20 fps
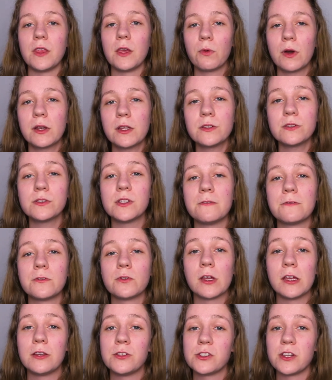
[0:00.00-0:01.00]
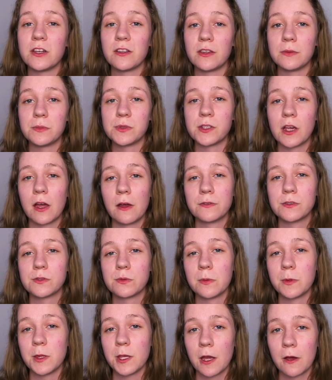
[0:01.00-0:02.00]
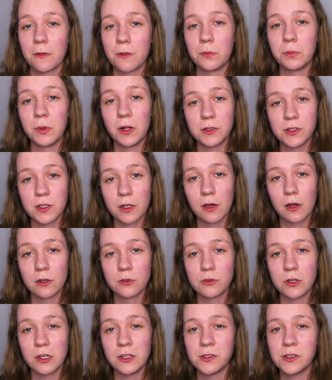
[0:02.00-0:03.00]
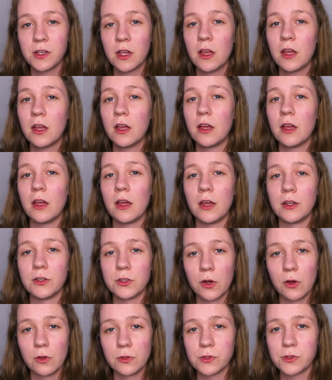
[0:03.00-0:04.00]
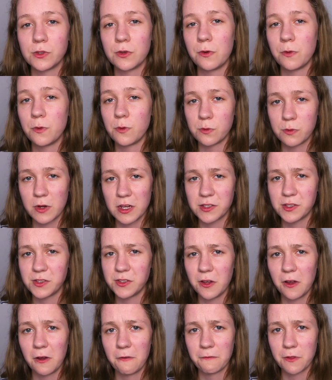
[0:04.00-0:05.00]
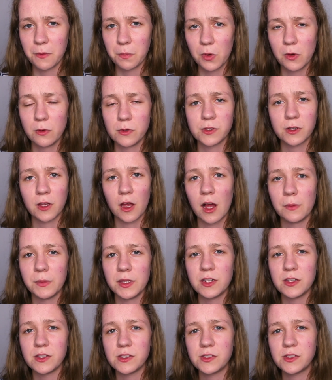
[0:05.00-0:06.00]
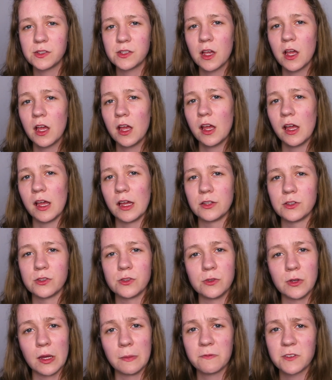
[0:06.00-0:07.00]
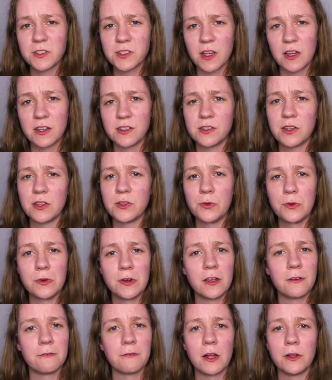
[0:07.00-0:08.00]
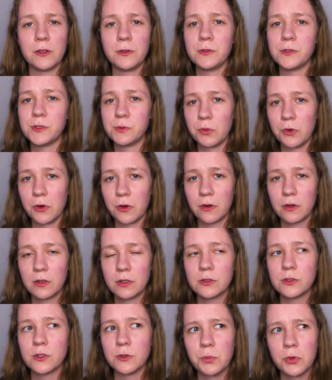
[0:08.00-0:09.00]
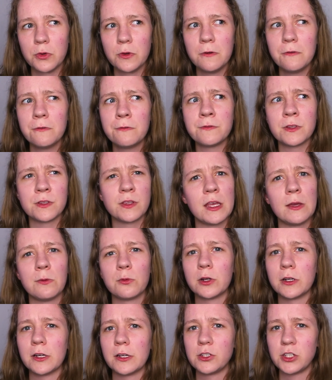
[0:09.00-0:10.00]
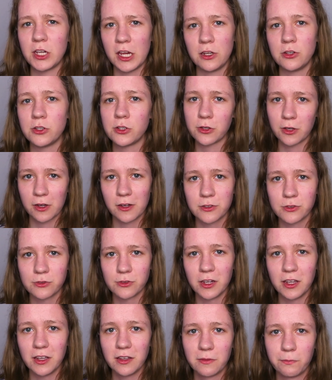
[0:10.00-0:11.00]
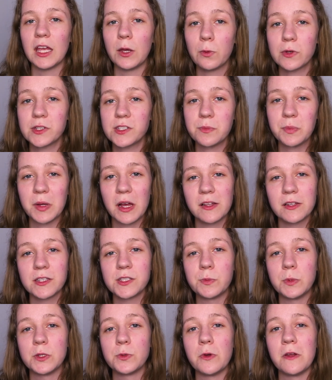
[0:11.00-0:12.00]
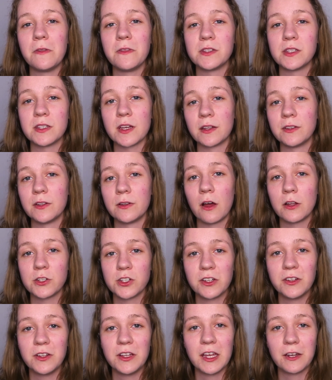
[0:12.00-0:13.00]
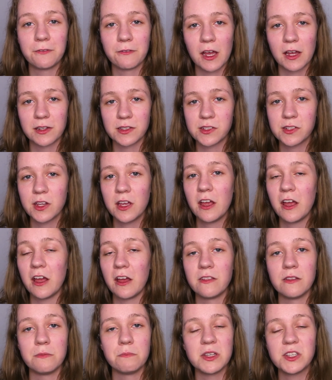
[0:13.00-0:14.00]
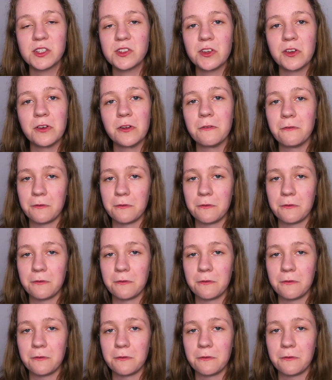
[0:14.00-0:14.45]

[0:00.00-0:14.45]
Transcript: They wanted to differentiate themselves from the other Baltic countries, and also the rest of the post-communists, and to emphasize the Nordic values more, to prove that they were a changed country. It was a balance between the technologically advanced and the mystical